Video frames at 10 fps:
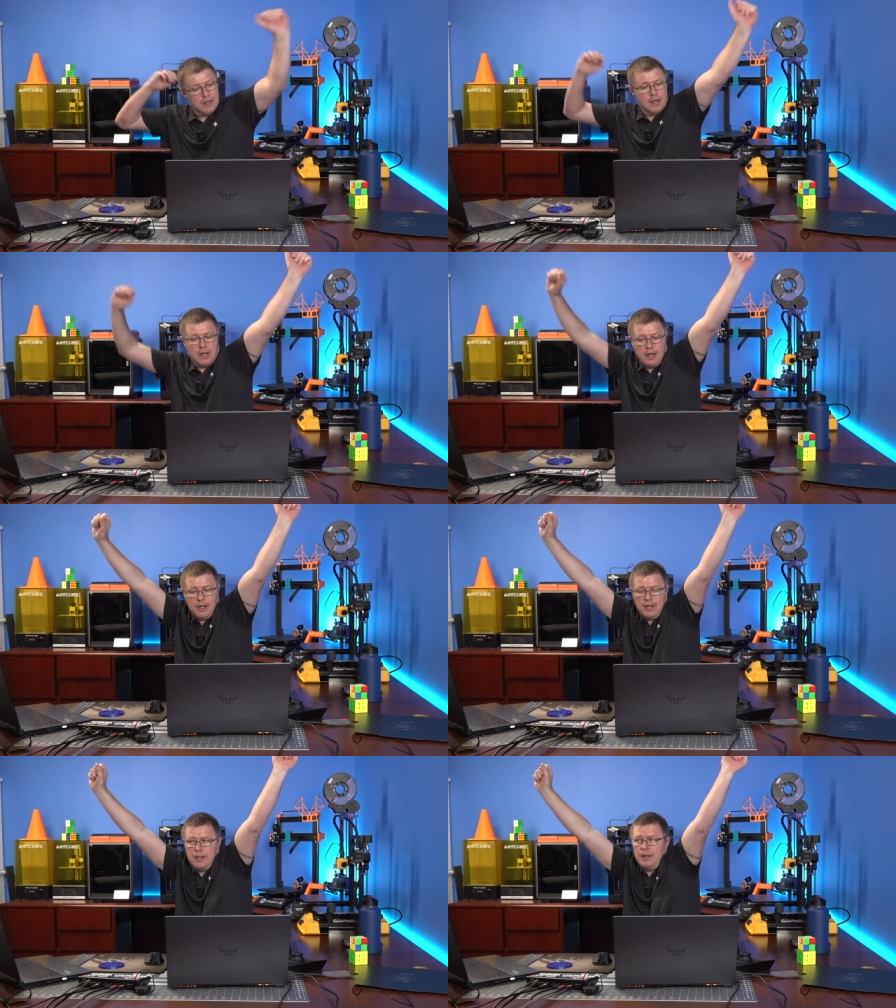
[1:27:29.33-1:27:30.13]

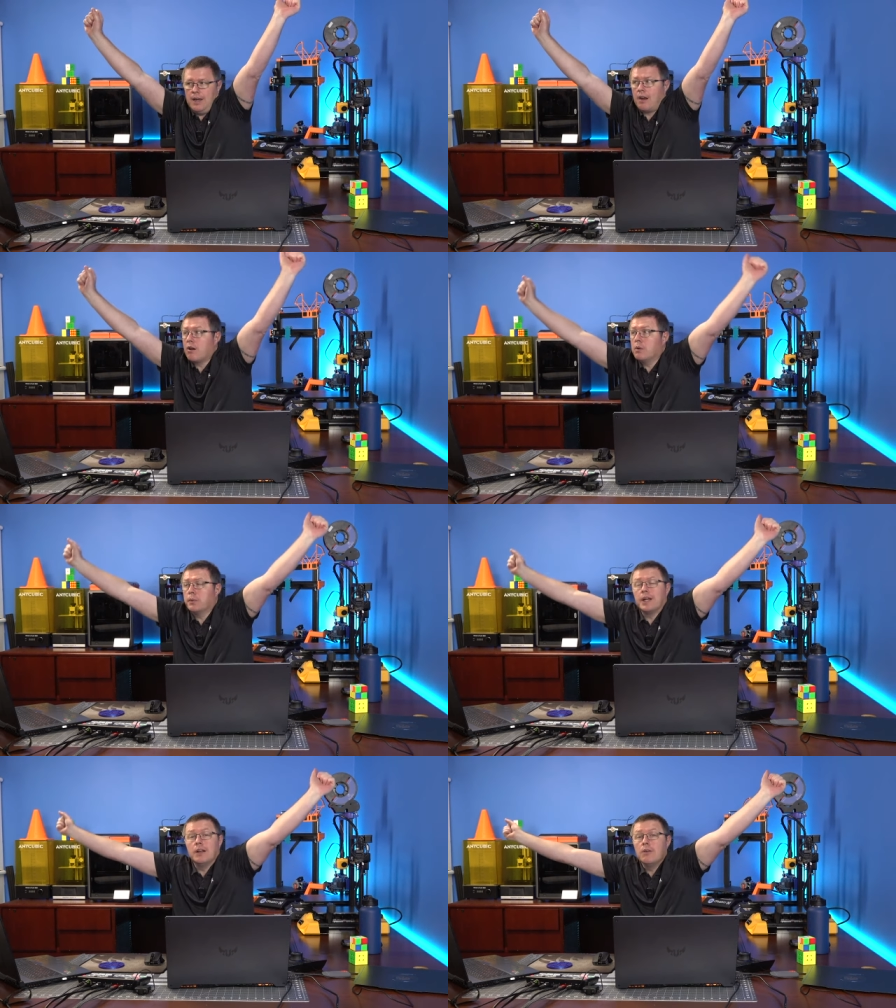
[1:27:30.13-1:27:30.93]
uh, I don't know what we're
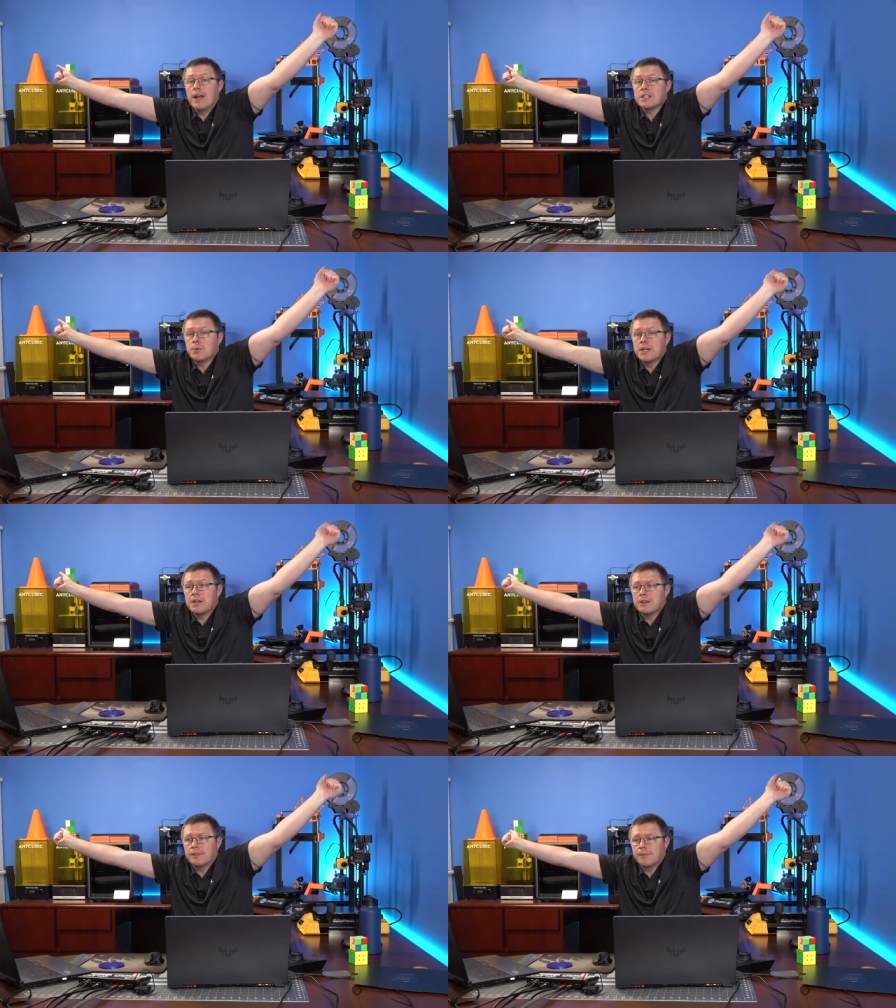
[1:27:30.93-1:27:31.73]
going to do next week
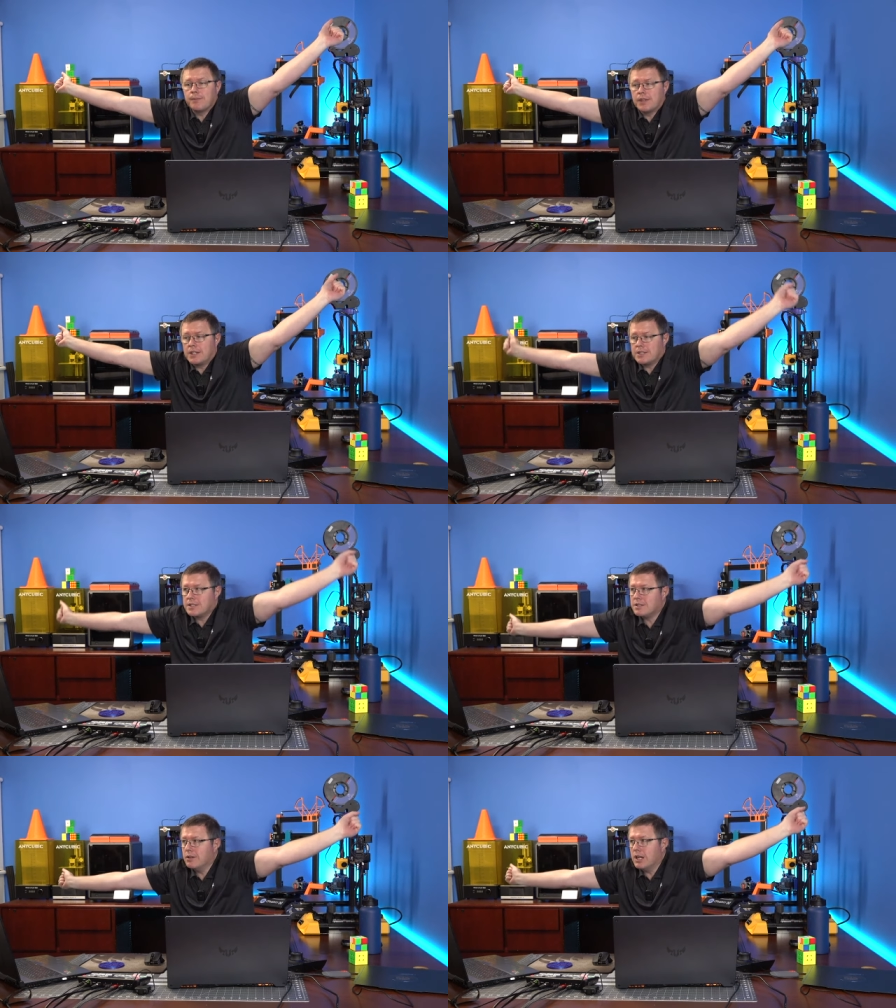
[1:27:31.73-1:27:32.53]
because it's
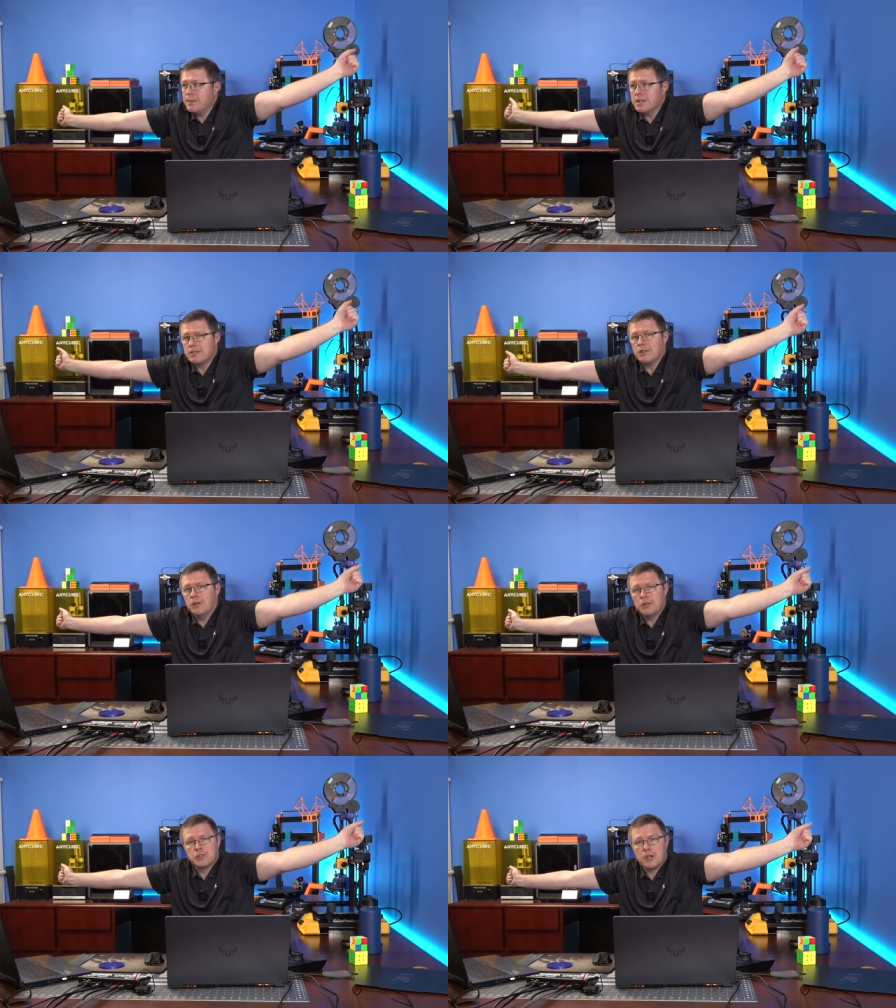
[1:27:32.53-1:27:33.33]
still going to be a
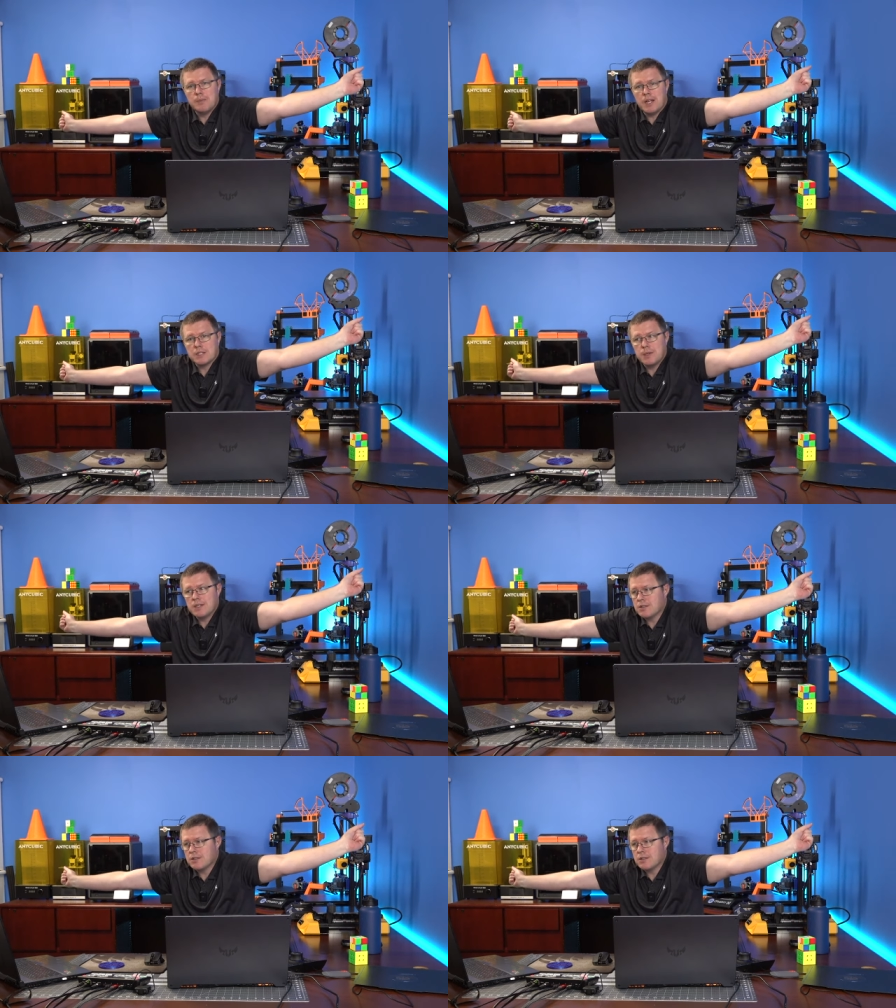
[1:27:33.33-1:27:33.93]
solo stream next week.